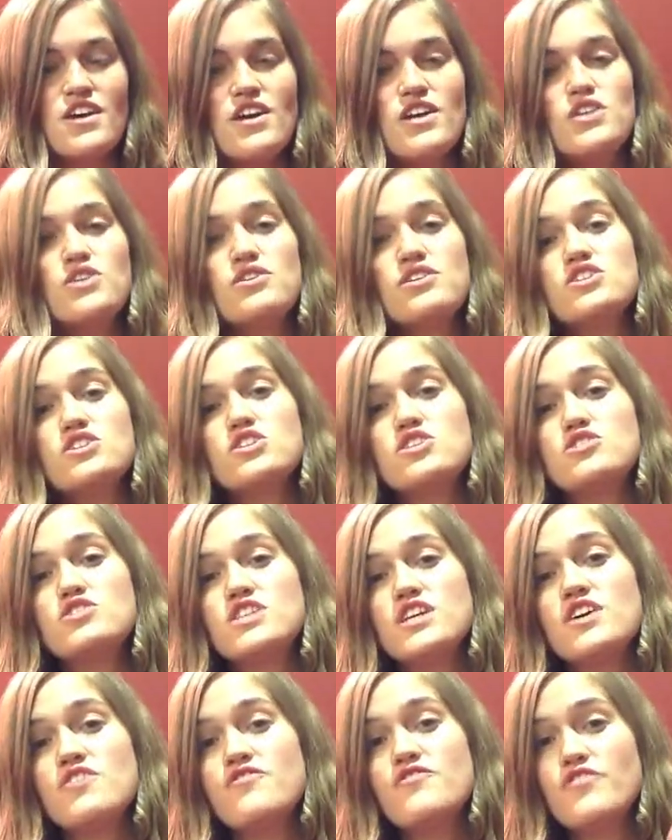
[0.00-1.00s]
You can choose
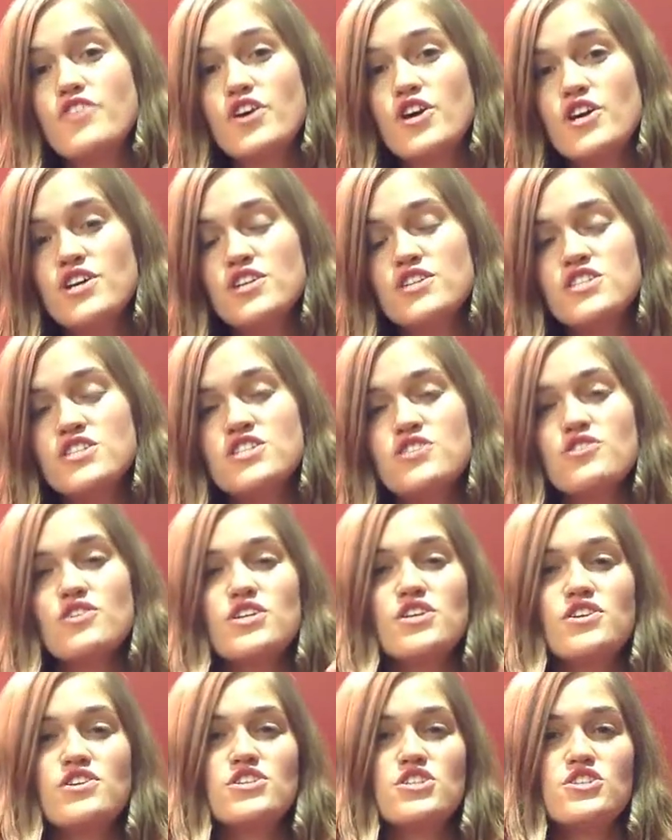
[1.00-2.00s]
to converge or
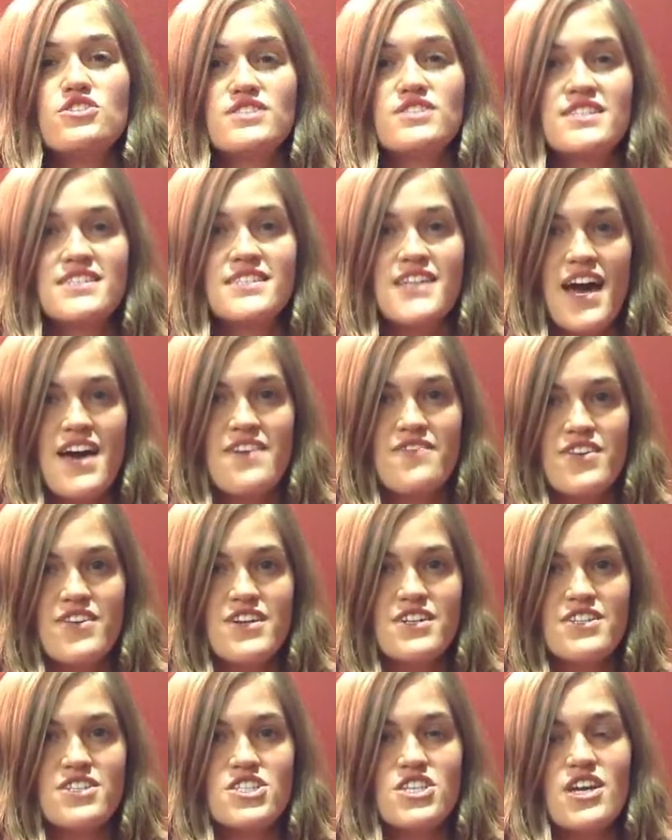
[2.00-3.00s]
you can choose to
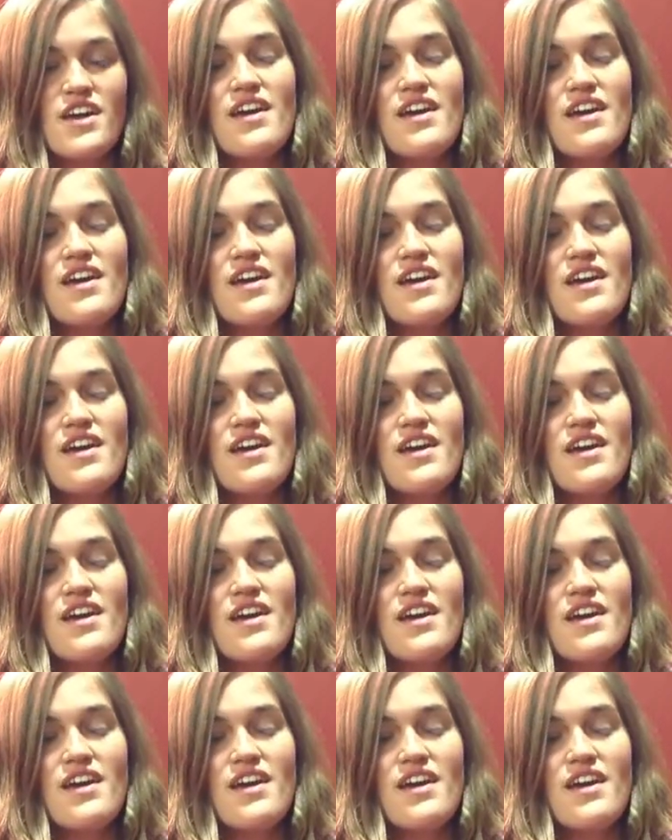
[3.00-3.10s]
diverge.